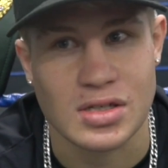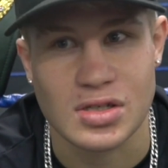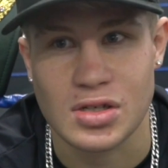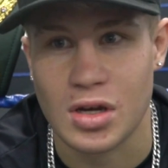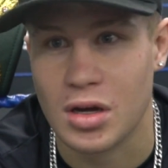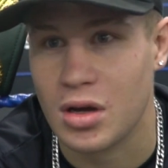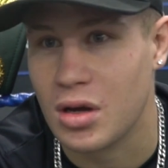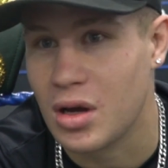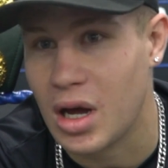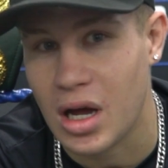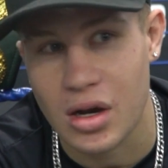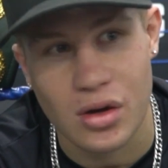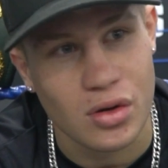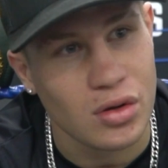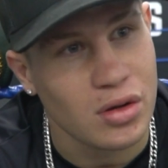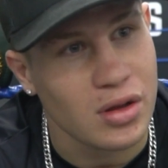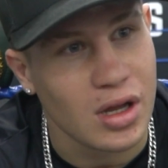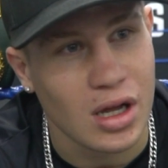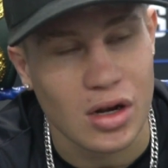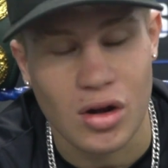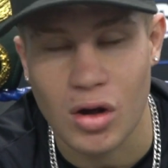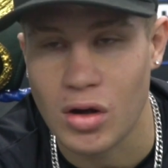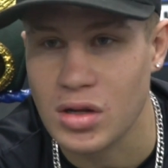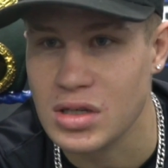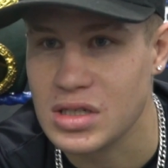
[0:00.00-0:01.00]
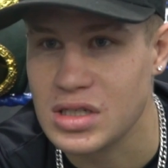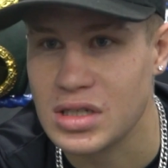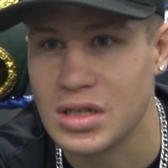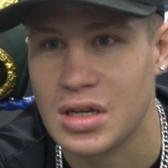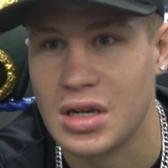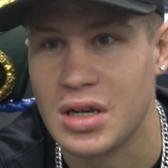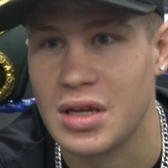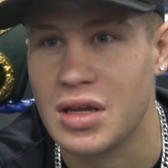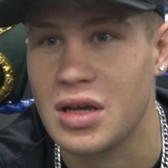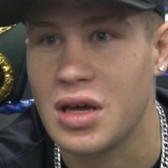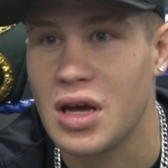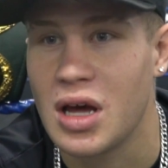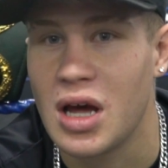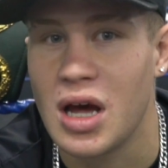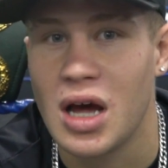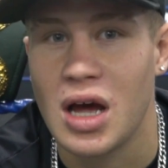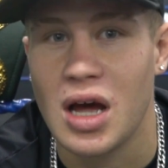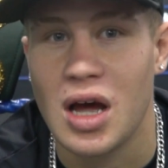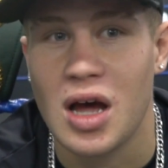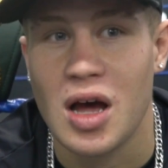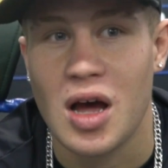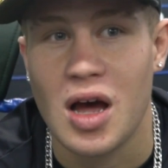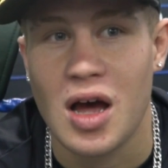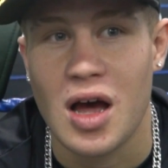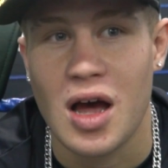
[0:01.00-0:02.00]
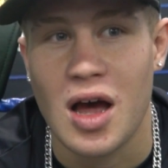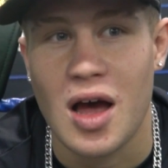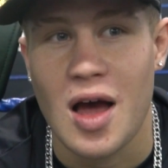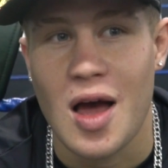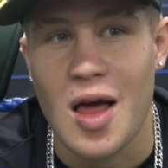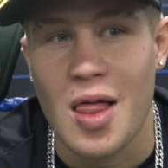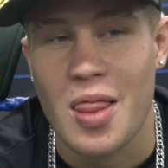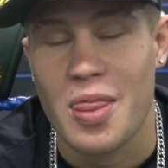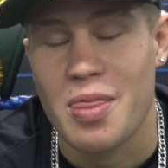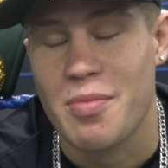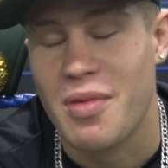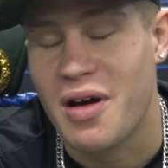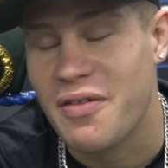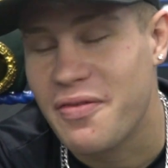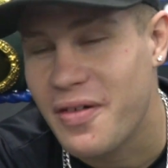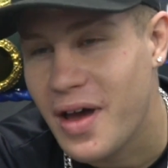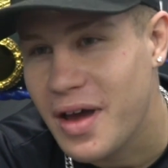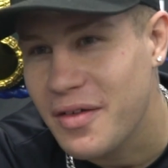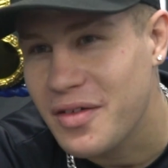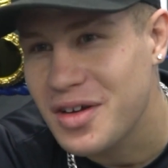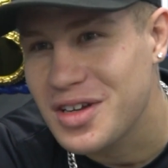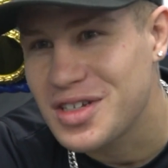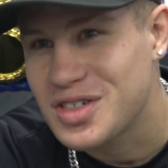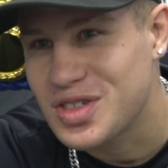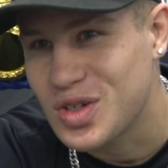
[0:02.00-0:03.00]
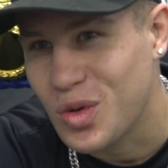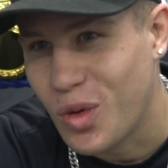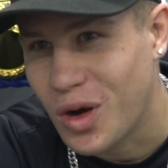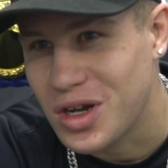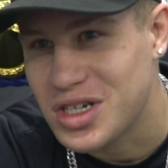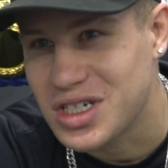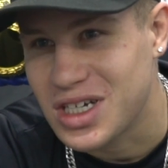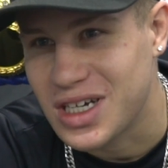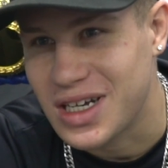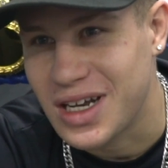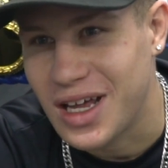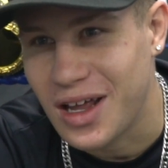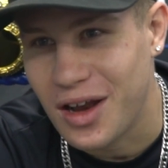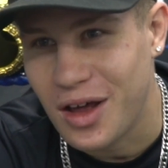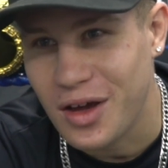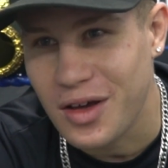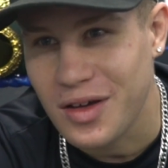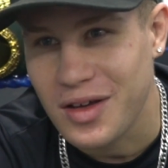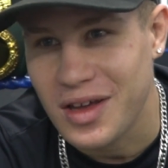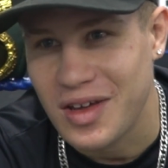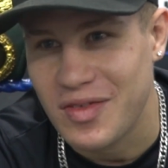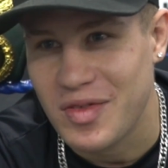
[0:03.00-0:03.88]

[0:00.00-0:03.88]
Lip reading: So I do that constantly. My favorite is to watch Canelo.